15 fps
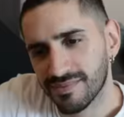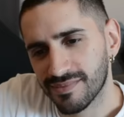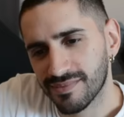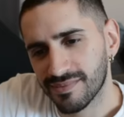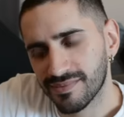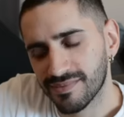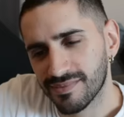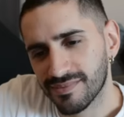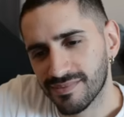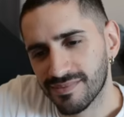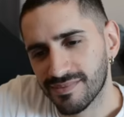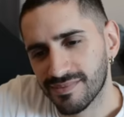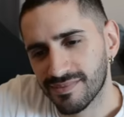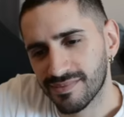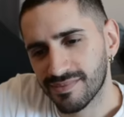
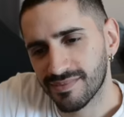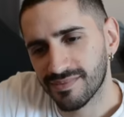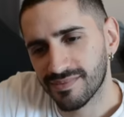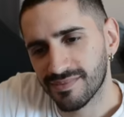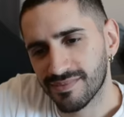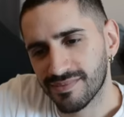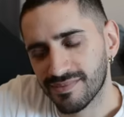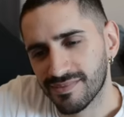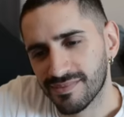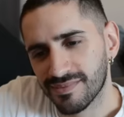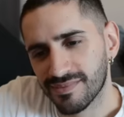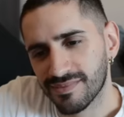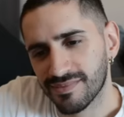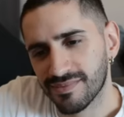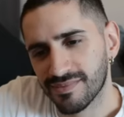
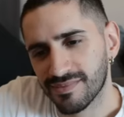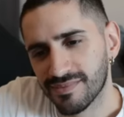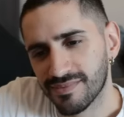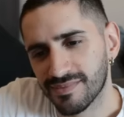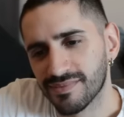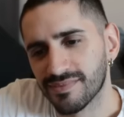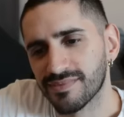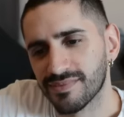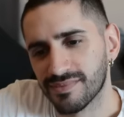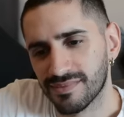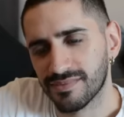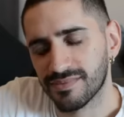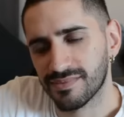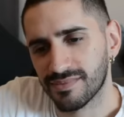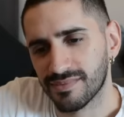
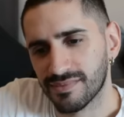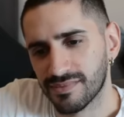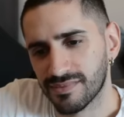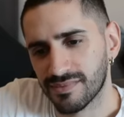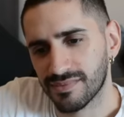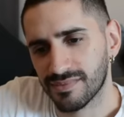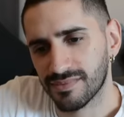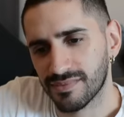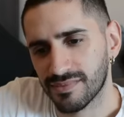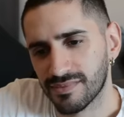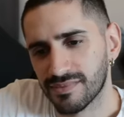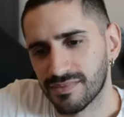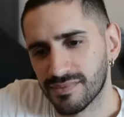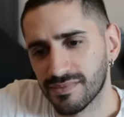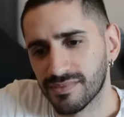
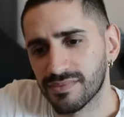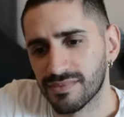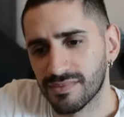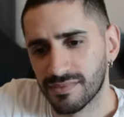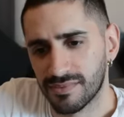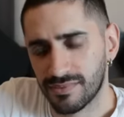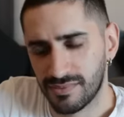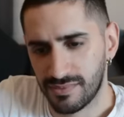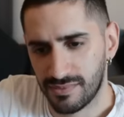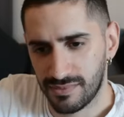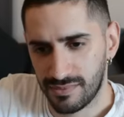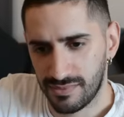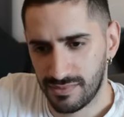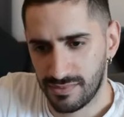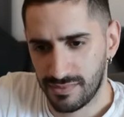
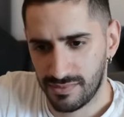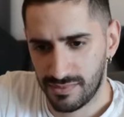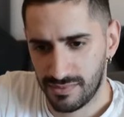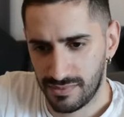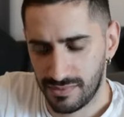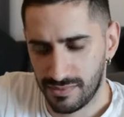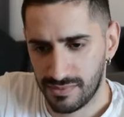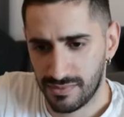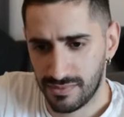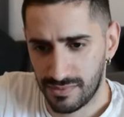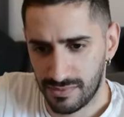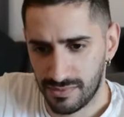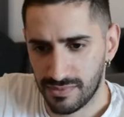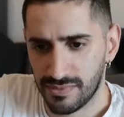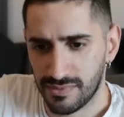
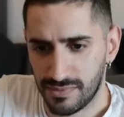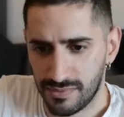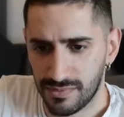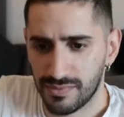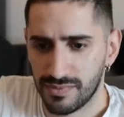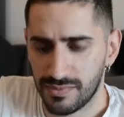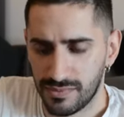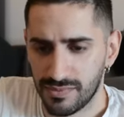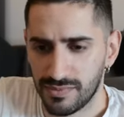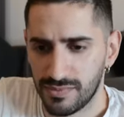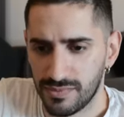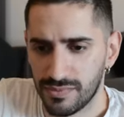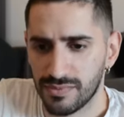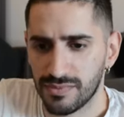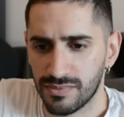
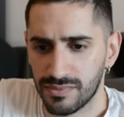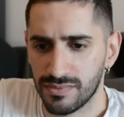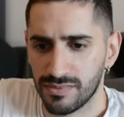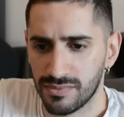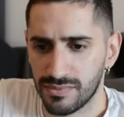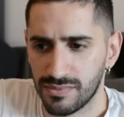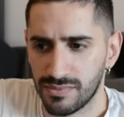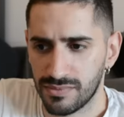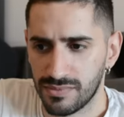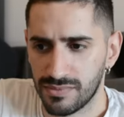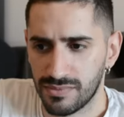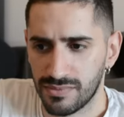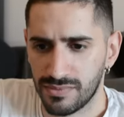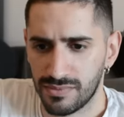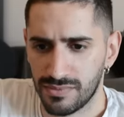No words are spoken by the person on screen.